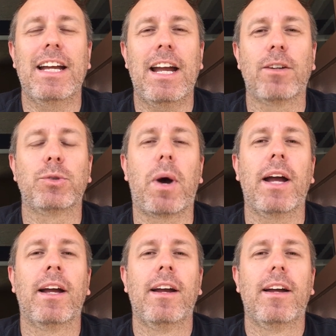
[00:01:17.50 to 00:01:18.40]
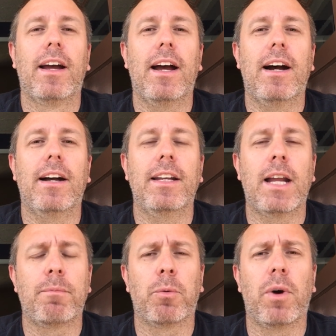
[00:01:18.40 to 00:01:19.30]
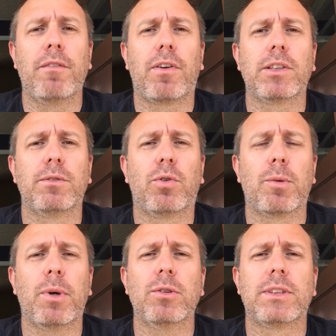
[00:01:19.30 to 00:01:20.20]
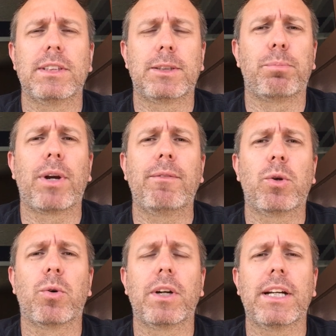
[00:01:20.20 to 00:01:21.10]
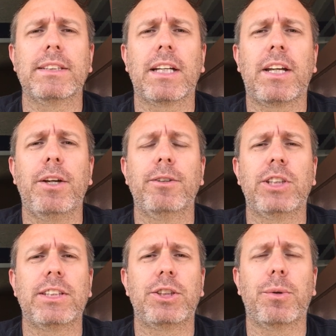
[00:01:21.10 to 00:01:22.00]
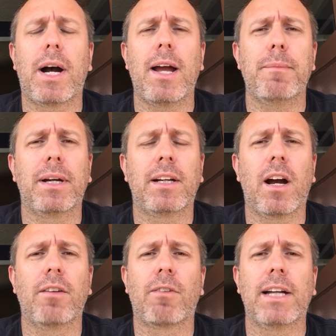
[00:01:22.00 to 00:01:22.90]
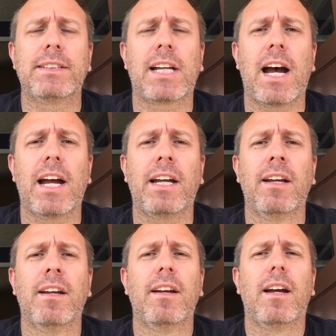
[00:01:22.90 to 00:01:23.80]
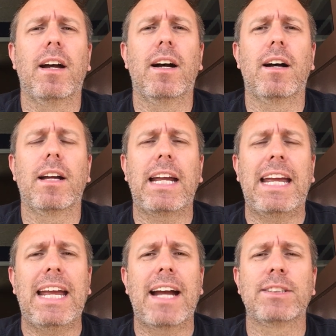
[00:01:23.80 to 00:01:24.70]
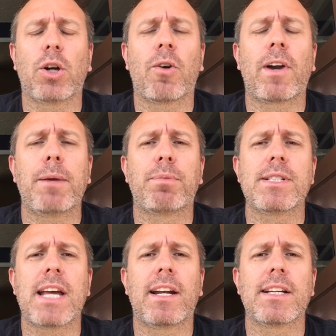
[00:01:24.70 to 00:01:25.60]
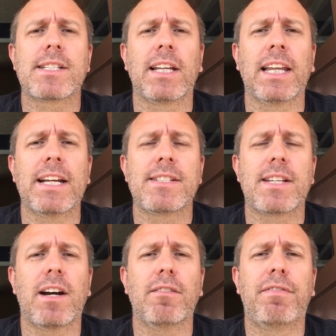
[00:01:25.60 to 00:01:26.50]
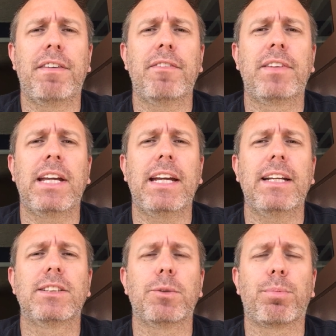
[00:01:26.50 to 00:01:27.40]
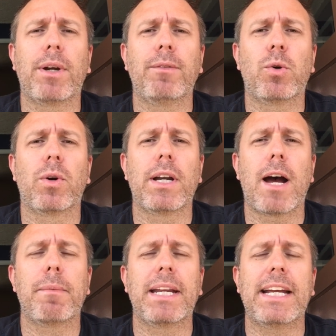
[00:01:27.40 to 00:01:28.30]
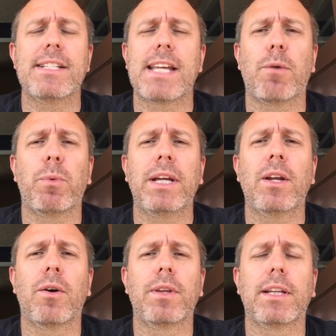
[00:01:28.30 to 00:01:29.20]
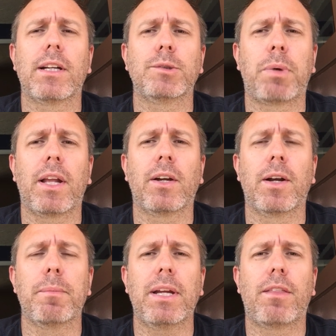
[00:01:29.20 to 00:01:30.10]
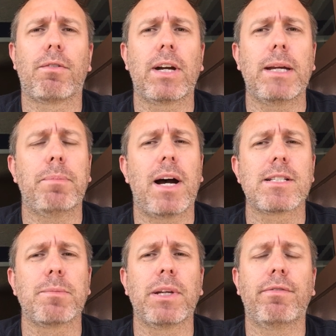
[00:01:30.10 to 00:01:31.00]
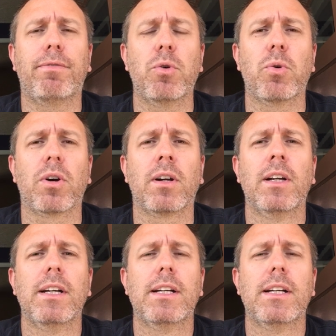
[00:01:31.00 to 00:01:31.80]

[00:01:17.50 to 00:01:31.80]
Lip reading: Here's why. Number one, first and foremost, the Supreme Court is a huge issue. I'm a gun rights guy. He has already presented us a list of 15 Supreme Court nominees, and we know that there's probably going to be 3, possibly 4